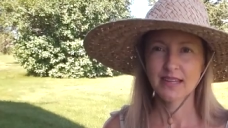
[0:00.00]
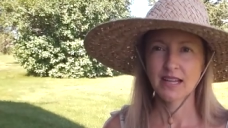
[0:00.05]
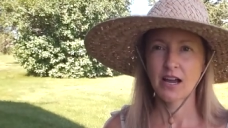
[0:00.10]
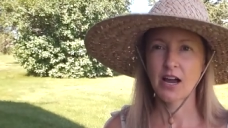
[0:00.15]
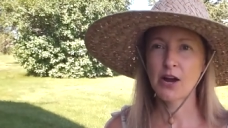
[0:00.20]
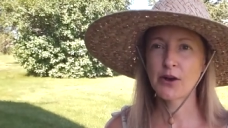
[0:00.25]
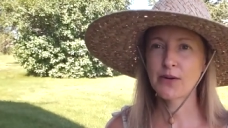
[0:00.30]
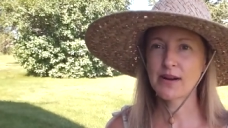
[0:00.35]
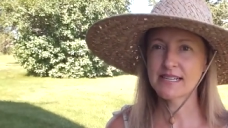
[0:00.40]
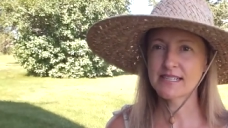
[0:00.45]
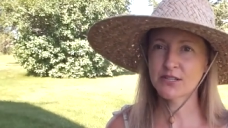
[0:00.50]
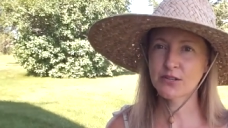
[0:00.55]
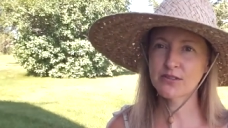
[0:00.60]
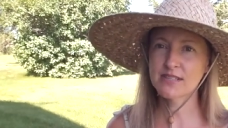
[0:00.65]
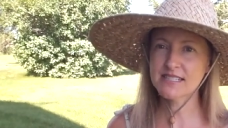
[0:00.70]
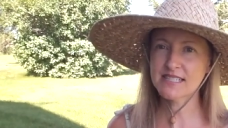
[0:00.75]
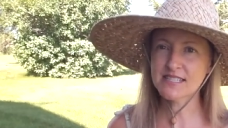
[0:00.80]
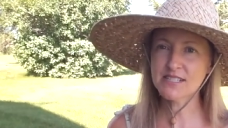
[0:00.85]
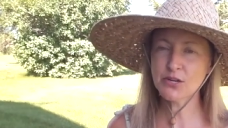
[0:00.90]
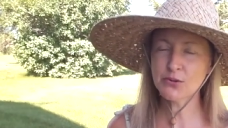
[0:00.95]
All right, so
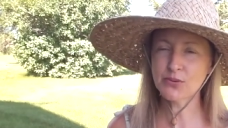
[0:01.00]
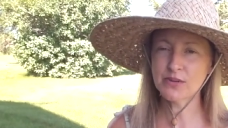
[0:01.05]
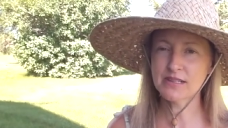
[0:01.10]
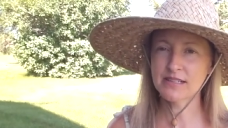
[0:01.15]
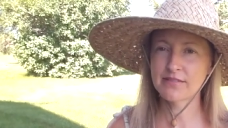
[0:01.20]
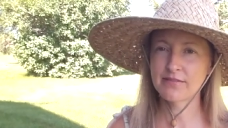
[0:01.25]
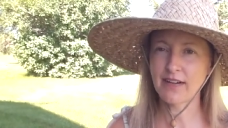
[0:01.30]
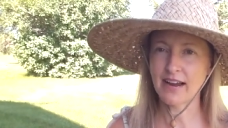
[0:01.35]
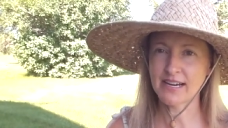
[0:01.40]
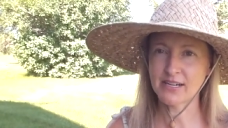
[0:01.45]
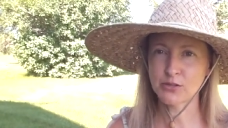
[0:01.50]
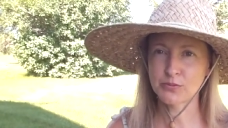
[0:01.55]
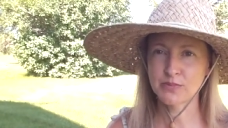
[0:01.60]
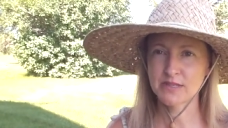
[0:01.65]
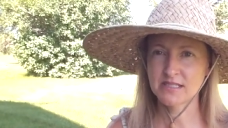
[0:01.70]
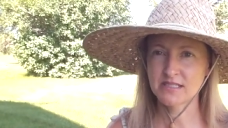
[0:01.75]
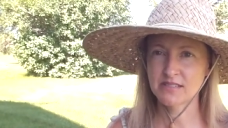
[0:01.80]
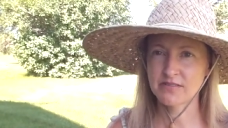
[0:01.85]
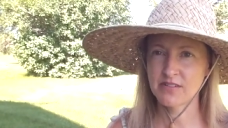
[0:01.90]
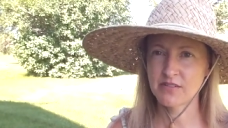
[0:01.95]
this is a really vital
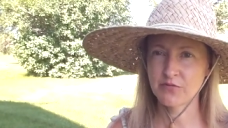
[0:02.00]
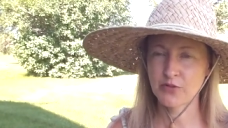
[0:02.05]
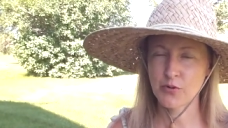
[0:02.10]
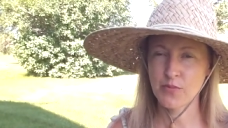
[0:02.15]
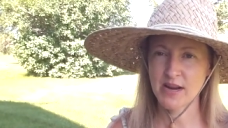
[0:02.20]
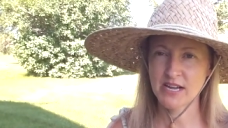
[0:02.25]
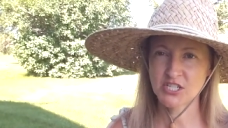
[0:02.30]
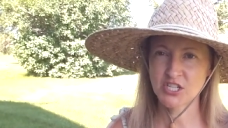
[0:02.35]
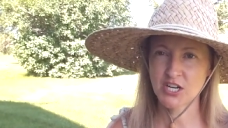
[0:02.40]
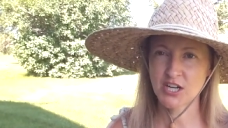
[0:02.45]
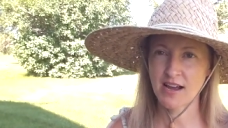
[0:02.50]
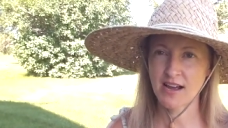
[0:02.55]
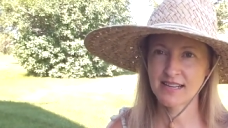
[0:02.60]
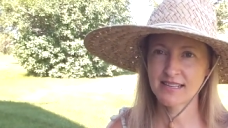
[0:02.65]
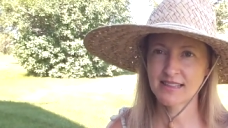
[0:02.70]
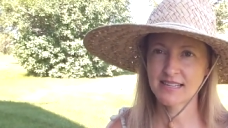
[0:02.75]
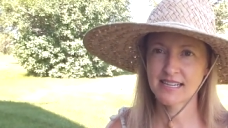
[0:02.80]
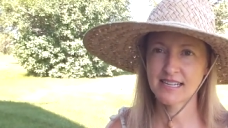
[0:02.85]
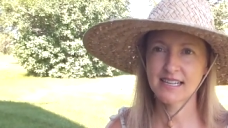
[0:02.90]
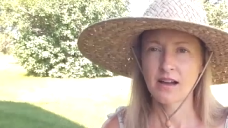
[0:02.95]
piece of information, I
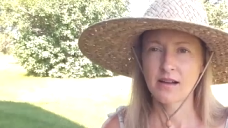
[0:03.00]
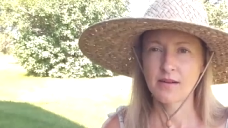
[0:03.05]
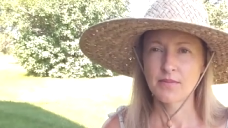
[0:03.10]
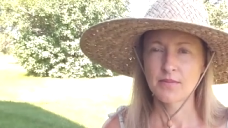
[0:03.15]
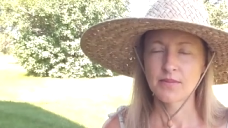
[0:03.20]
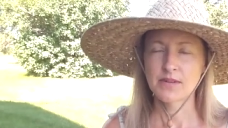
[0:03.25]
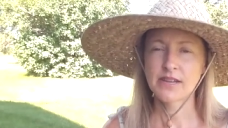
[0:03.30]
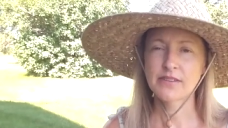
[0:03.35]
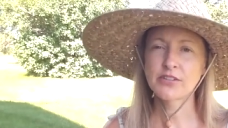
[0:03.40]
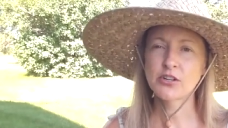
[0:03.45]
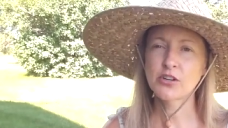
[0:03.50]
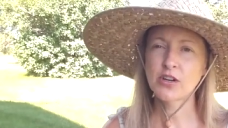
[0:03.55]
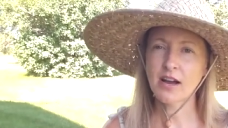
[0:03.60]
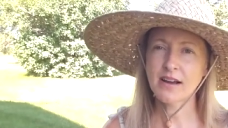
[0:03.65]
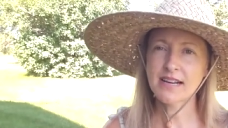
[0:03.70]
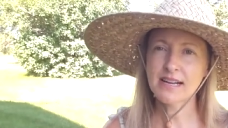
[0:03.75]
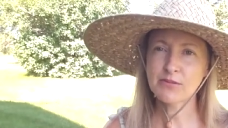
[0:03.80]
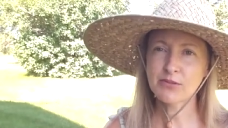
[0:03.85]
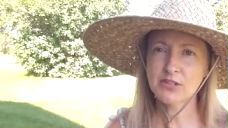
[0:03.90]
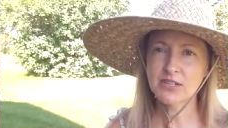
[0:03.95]
think. If you're
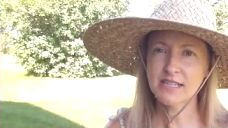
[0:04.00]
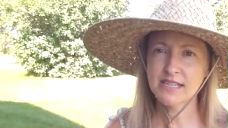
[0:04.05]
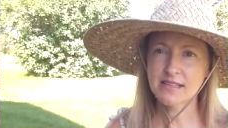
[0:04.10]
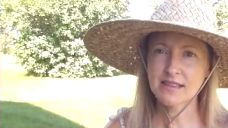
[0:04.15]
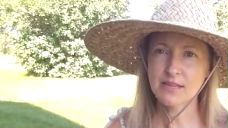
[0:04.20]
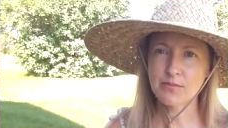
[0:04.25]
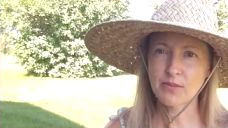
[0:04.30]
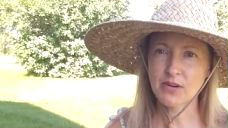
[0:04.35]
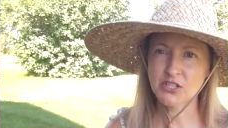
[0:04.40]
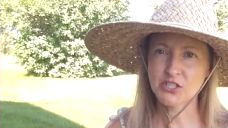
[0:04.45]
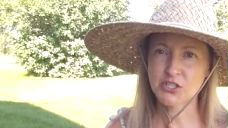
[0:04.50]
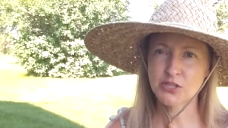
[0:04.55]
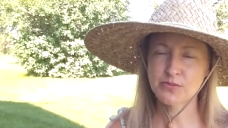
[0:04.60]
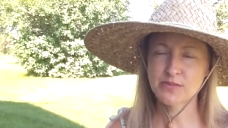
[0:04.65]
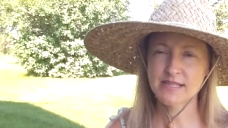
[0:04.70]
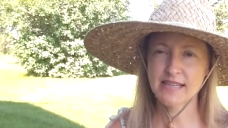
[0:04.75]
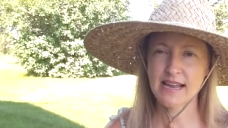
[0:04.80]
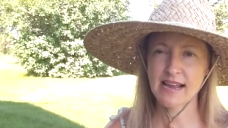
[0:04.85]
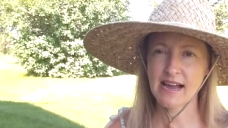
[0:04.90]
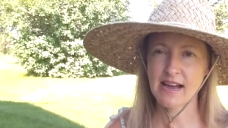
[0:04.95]
not able to get the
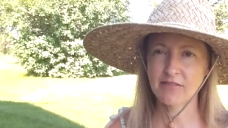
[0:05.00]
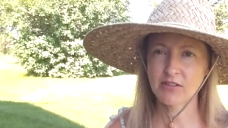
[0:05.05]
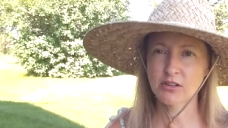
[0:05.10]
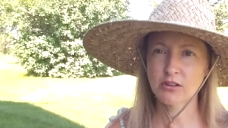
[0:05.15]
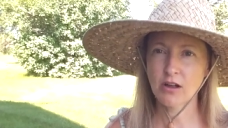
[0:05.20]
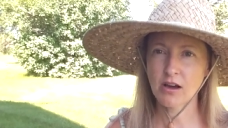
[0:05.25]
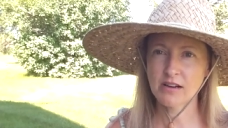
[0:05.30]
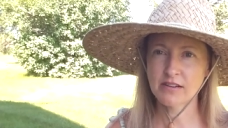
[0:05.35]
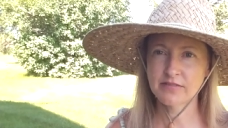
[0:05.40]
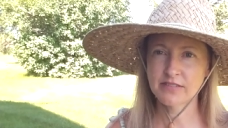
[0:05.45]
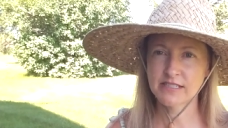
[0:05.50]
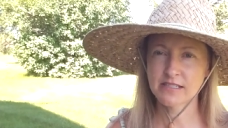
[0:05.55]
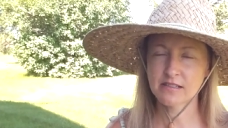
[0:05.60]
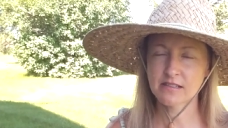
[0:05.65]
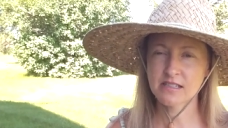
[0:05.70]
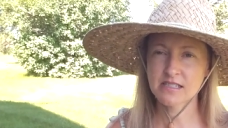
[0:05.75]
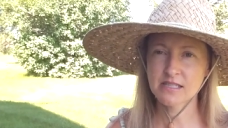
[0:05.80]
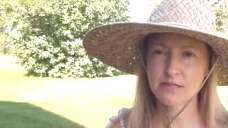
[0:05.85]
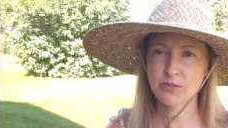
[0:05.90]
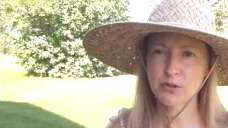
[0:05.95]
mushrooms that have a lot of gill
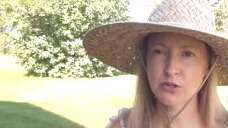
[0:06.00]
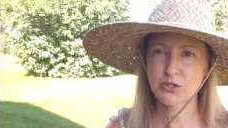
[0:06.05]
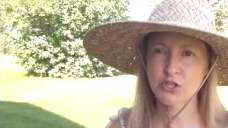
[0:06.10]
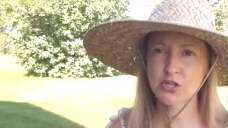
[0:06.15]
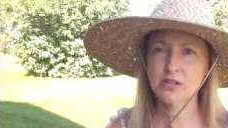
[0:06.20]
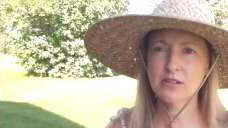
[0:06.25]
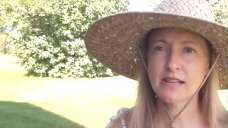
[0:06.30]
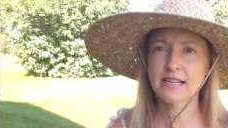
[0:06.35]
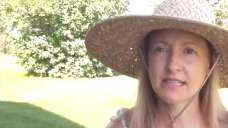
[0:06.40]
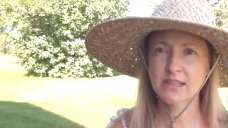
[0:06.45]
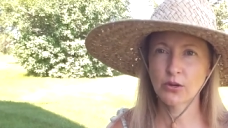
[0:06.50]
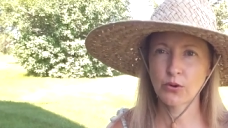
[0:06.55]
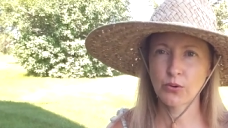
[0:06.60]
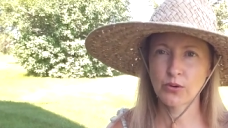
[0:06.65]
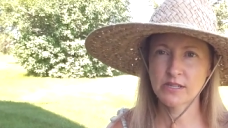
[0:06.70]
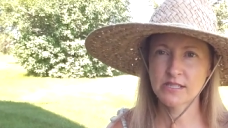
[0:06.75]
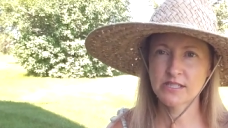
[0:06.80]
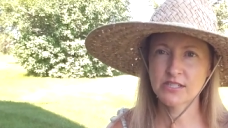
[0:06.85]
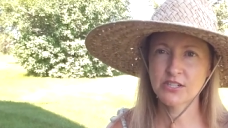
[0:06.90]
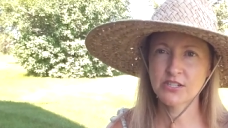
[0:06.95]
exposure, like the
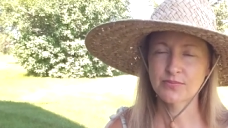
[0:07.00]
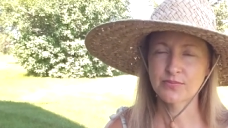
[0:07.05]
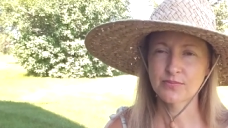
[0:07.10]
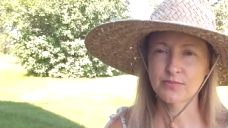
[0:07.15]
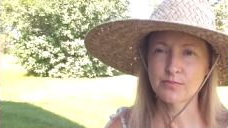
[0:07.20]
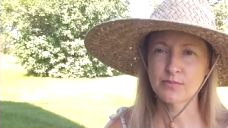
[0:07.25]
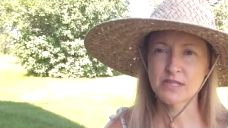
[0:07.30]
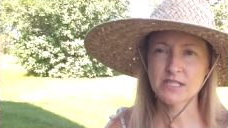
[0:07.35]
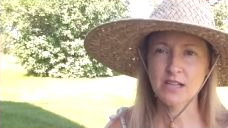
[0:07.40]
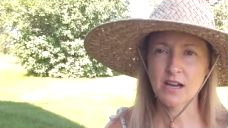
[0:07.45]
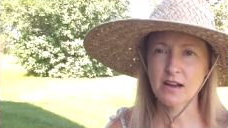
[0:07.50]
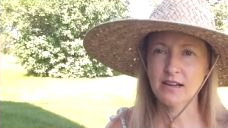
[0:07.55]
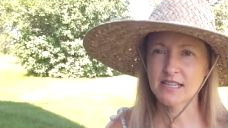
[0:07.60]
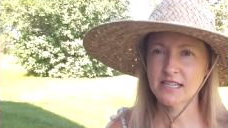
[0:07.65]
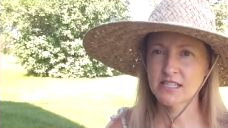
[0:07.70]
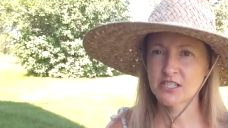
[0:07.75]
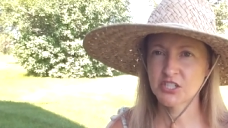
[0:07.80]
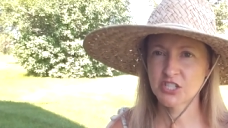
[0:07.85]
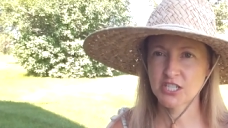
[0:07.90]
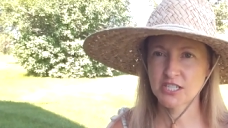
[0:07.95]
oyster,
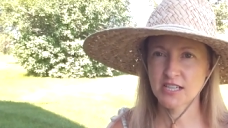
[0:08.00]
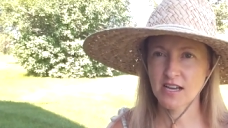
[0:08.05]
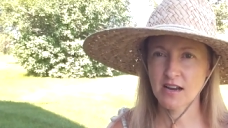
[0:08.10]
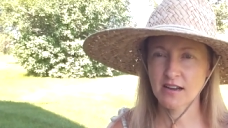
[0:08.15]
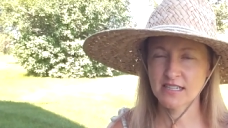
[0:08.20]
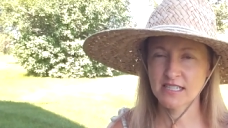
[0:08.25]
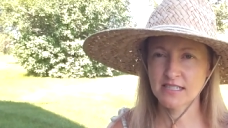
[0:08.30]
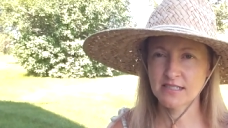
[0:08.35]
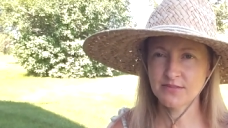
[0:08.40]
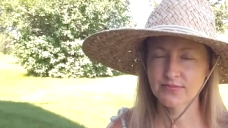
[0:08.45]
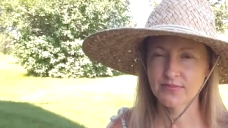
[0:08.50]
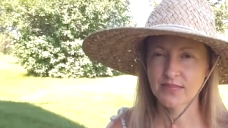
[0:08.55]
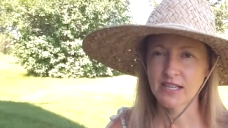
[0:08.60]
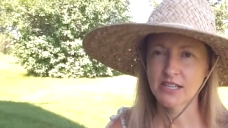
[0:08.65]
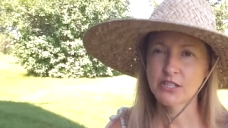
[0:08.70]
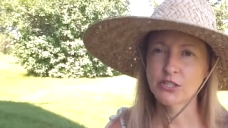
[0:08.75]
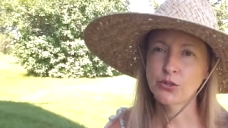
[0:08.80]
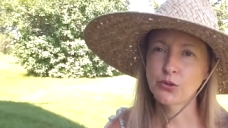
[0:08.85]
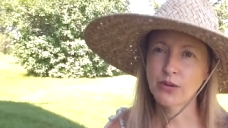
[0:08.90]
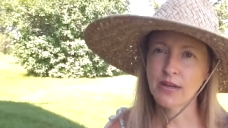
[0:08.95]
maitake, and shiitake,
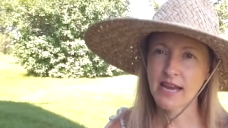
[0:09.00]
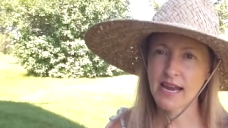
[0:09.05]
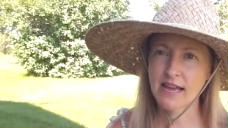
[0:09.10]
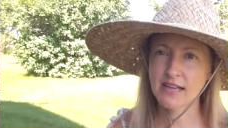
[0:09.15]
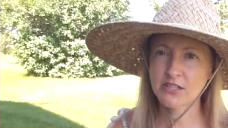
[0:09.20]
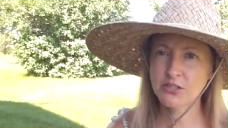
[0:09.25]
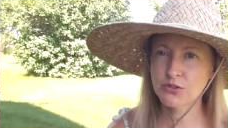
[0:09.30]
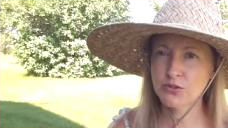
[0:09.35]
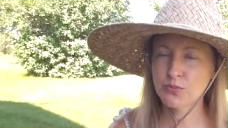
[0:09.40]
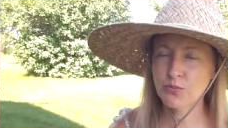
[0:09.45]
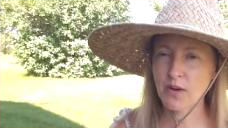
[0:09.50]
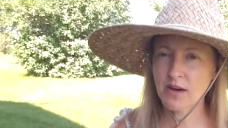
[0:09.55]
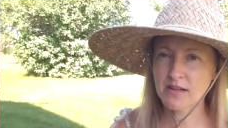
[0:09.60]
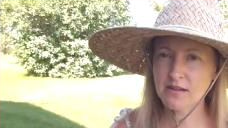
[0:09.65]
you can use button